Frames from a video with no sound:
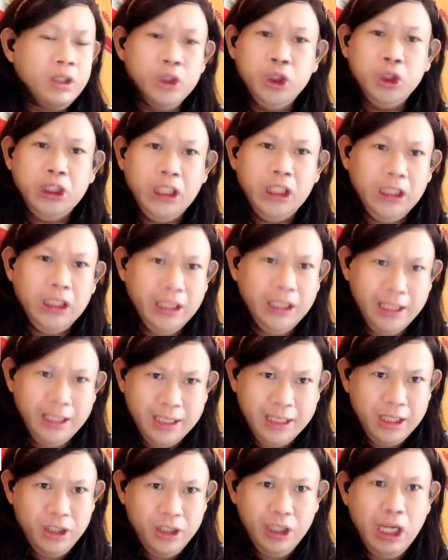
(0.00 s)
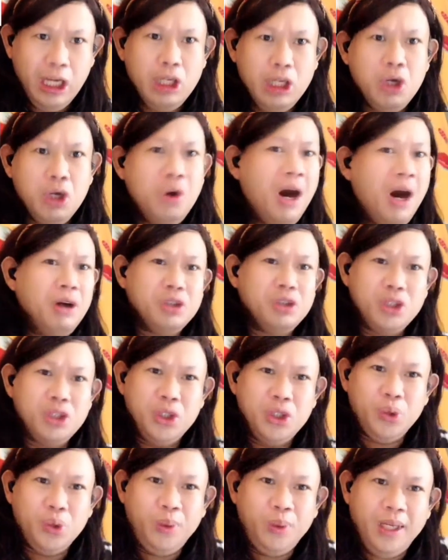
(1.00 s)
genius. They know how to
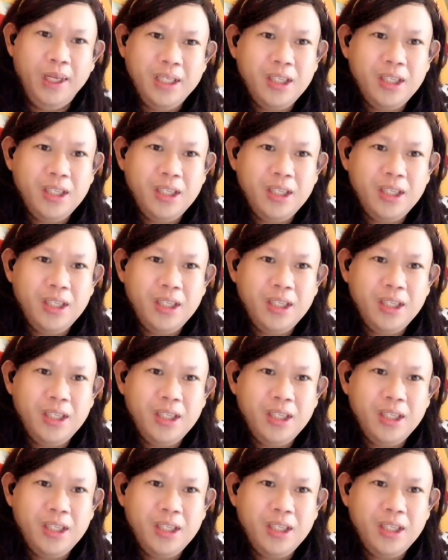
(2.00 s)
do it.